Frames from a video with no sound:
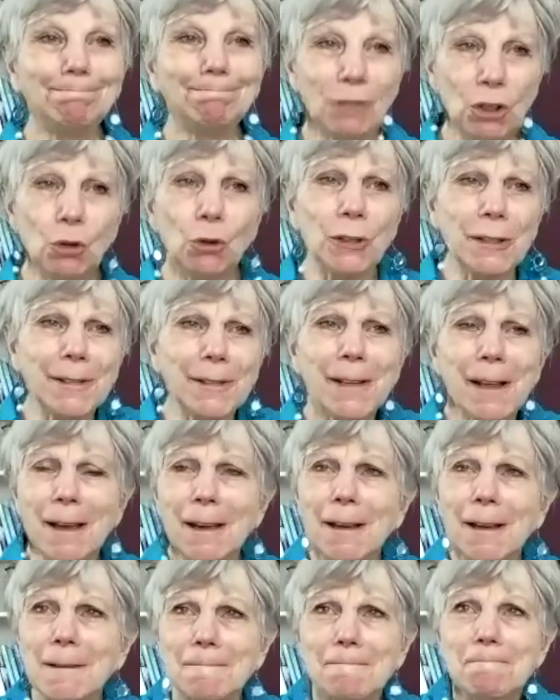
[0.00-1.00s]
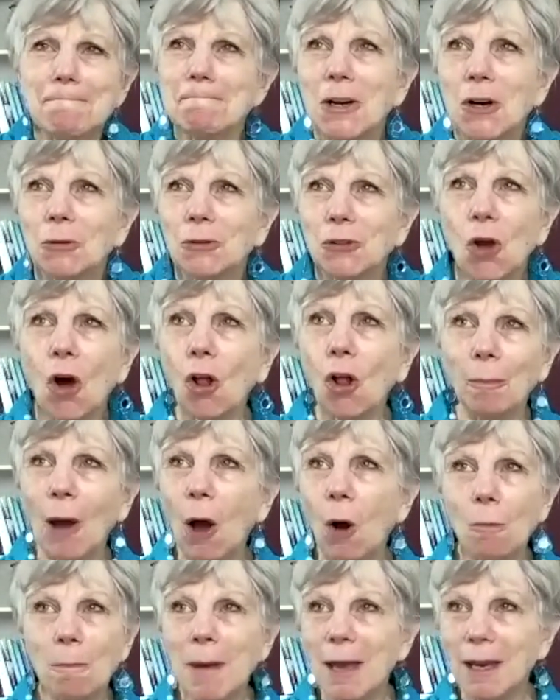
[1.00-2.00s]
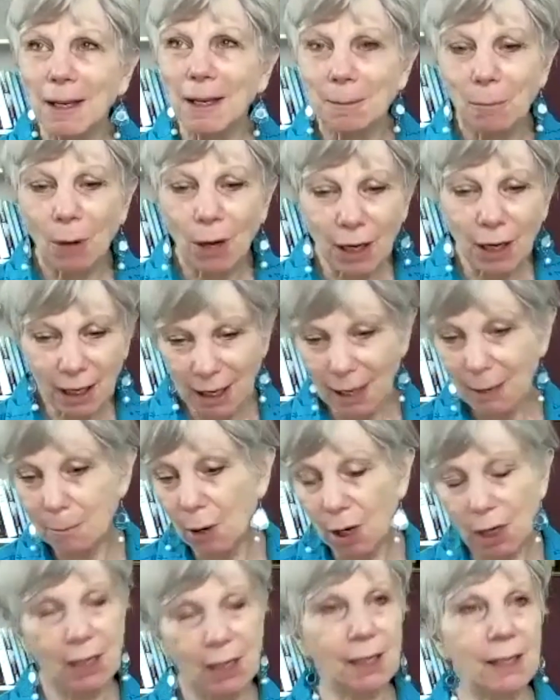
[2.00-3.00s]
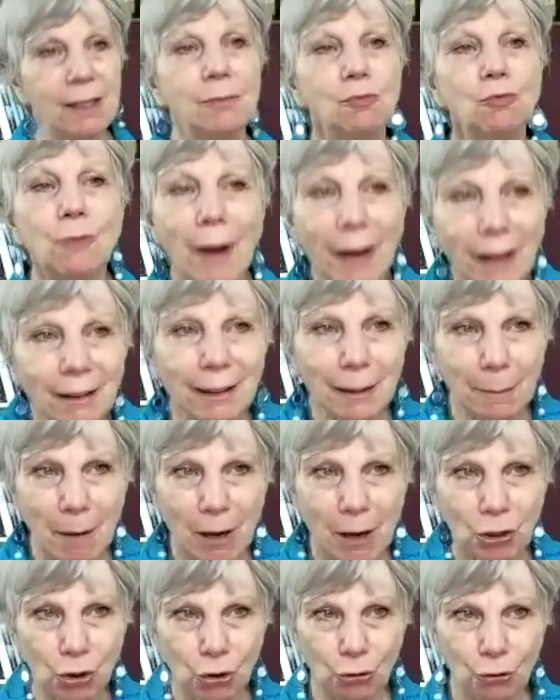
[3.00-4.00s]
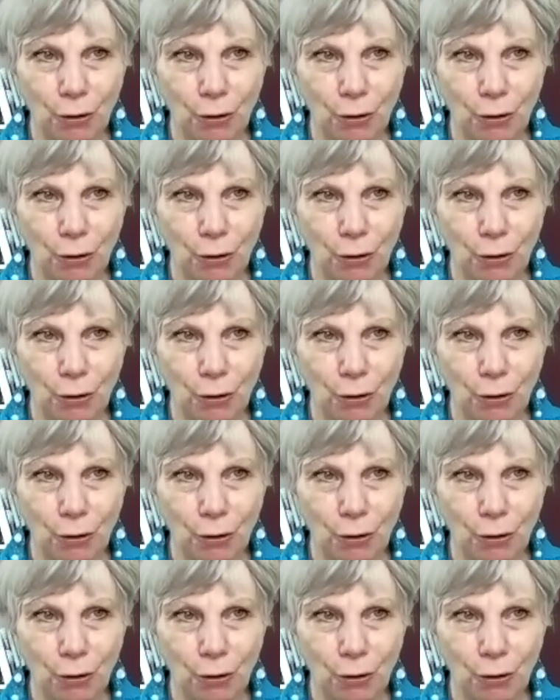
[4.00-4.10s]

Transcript: You can say it's all about making money, and money is readily measured.